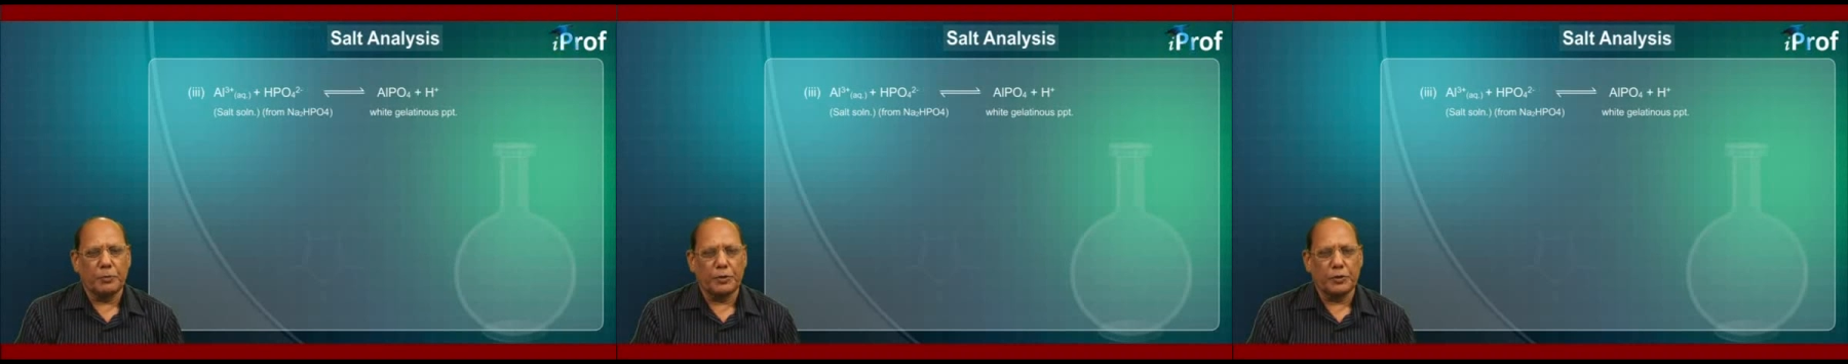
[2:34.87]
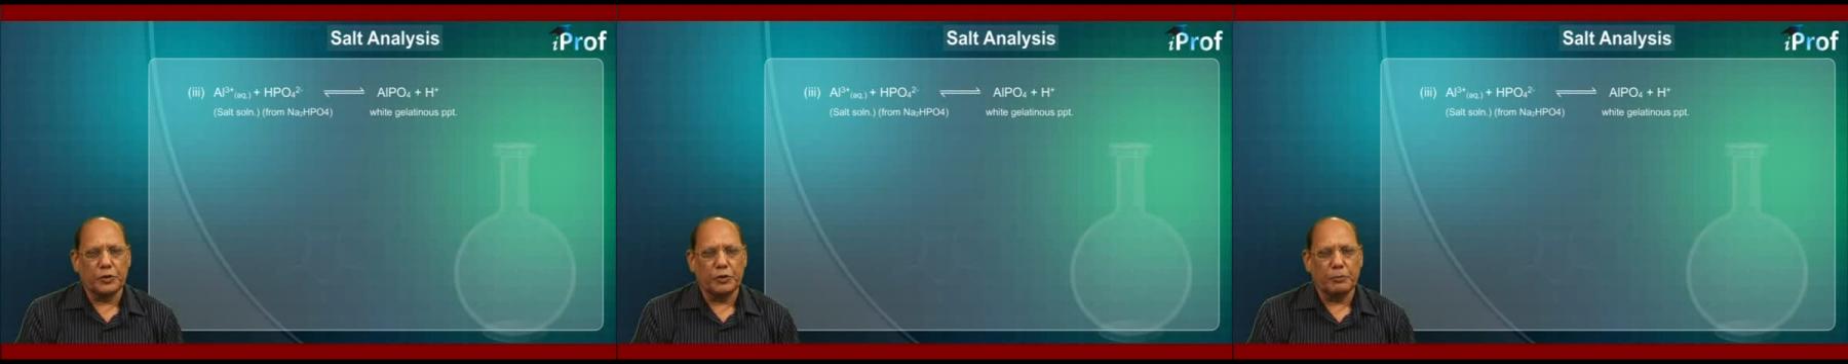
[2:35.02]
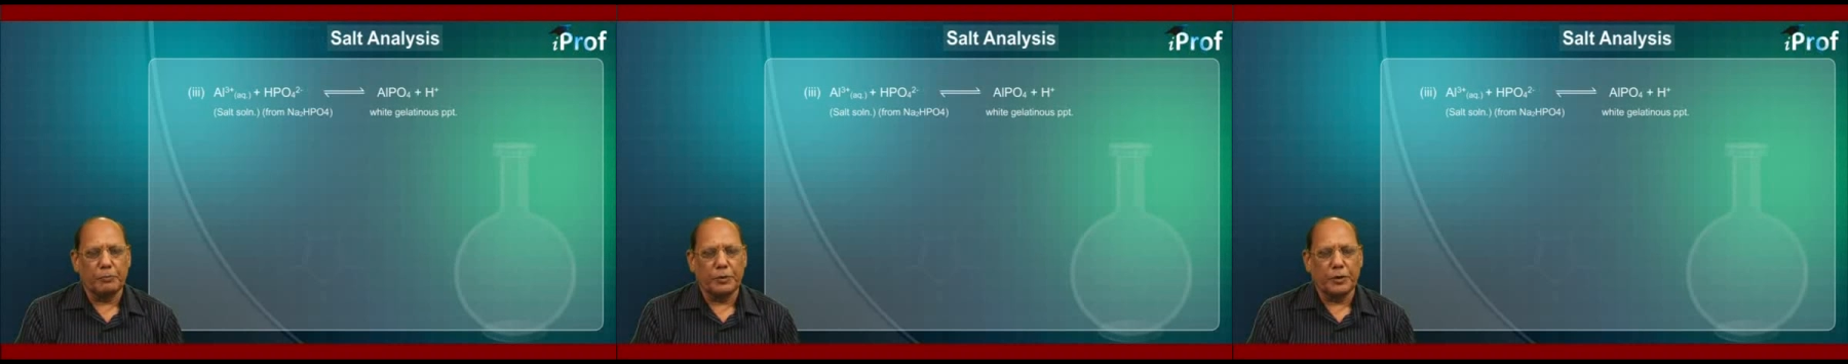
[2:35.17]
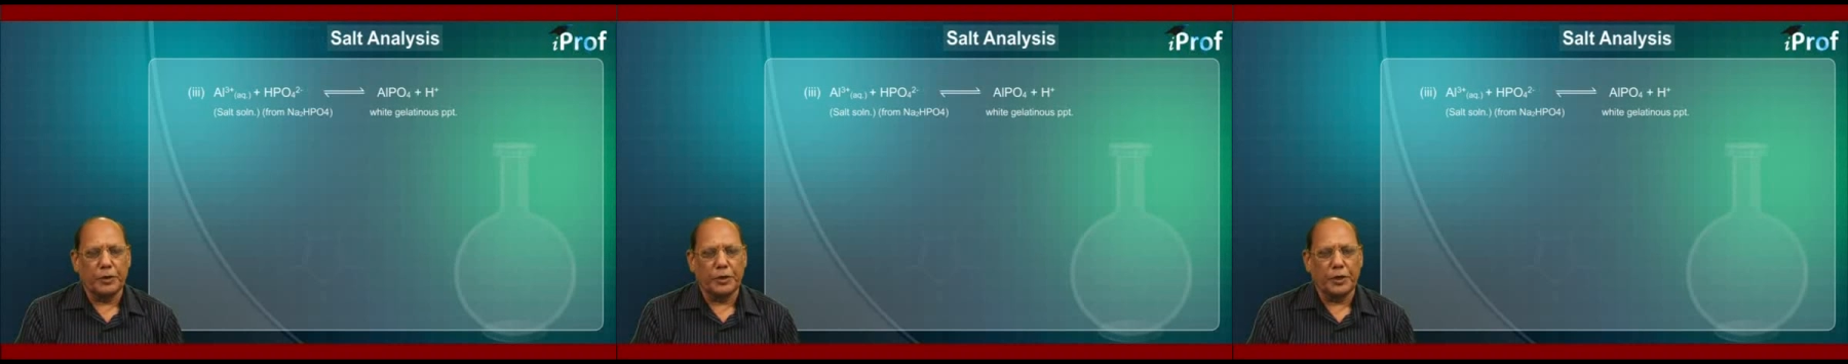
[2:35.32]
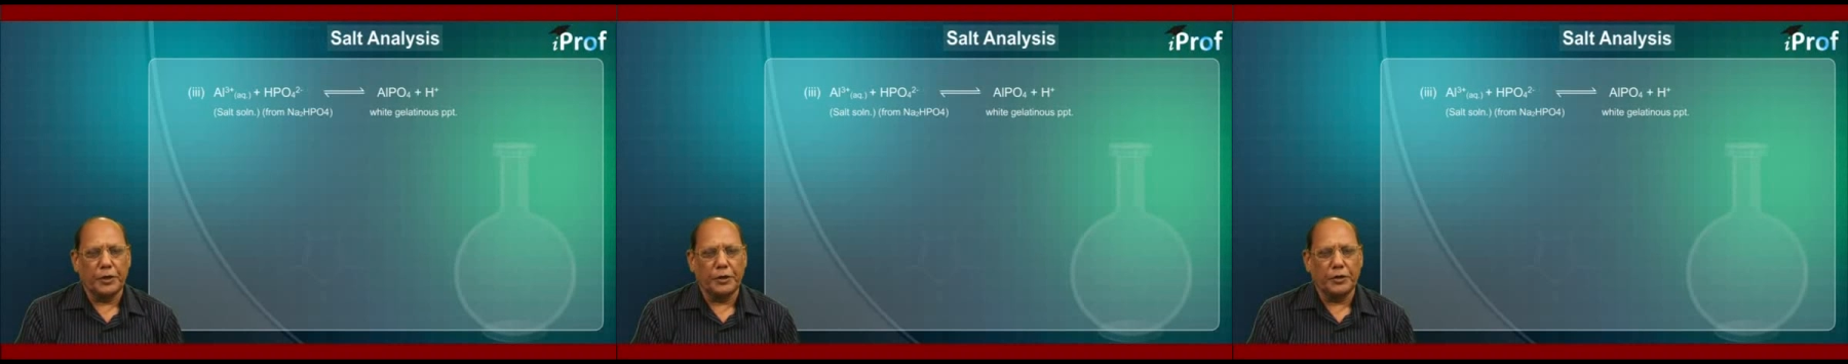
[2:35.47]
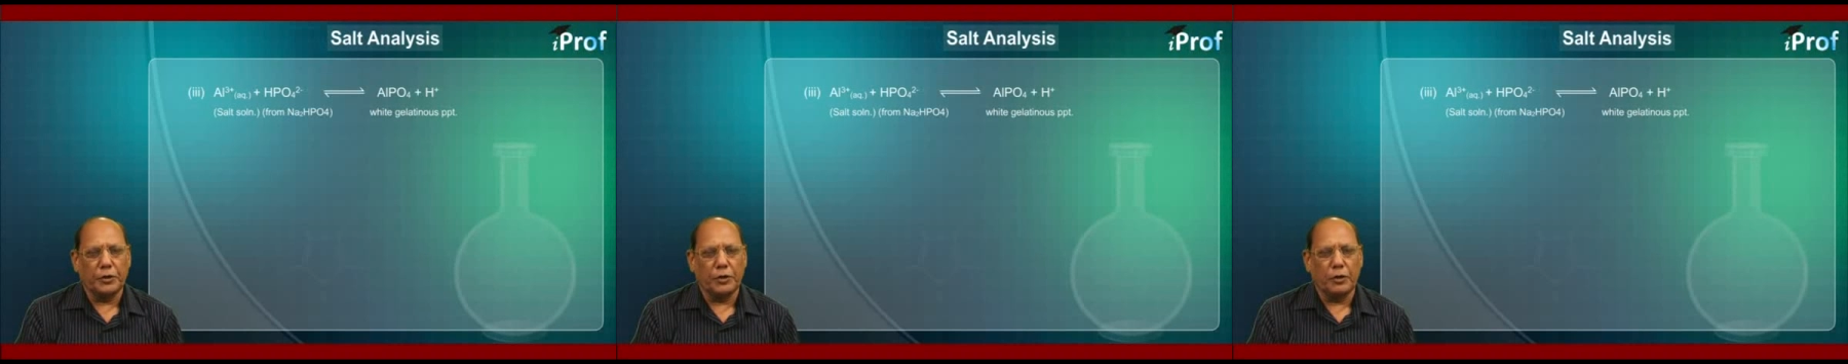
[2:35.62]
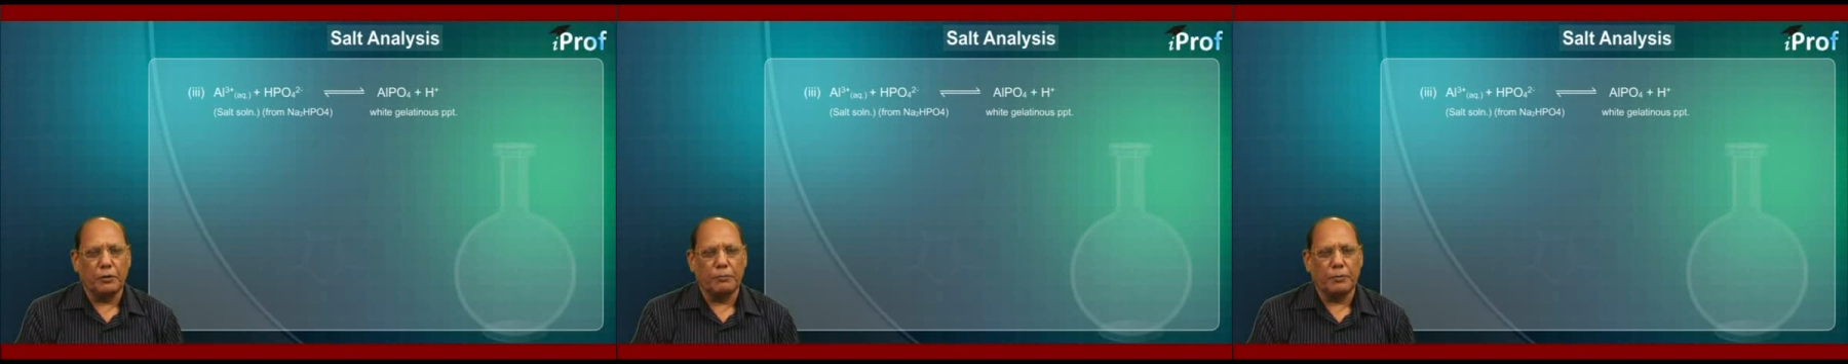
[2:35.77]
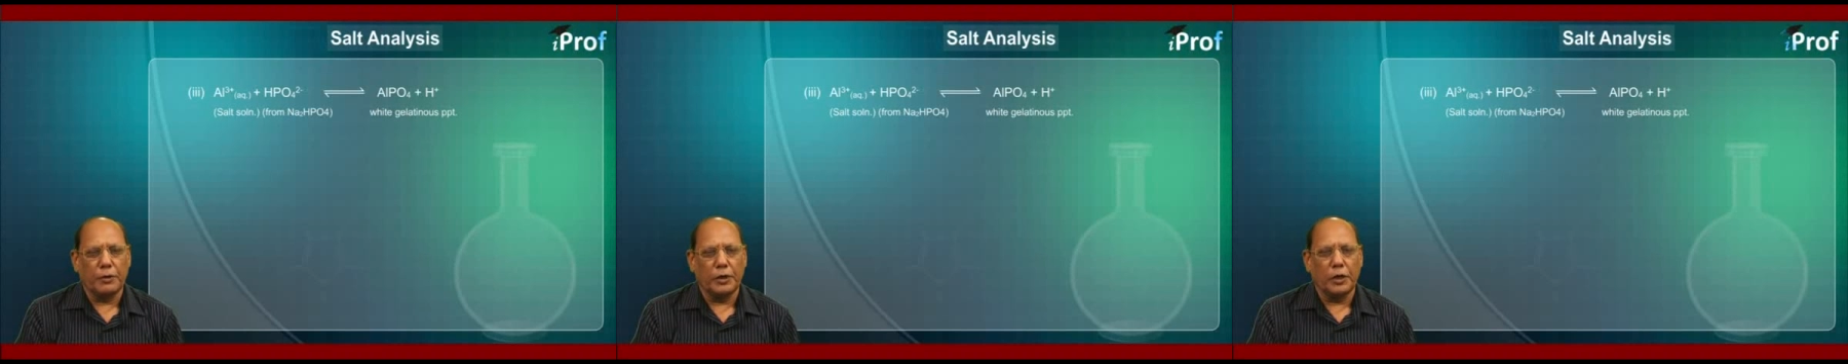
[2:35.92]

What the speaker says: precipitate of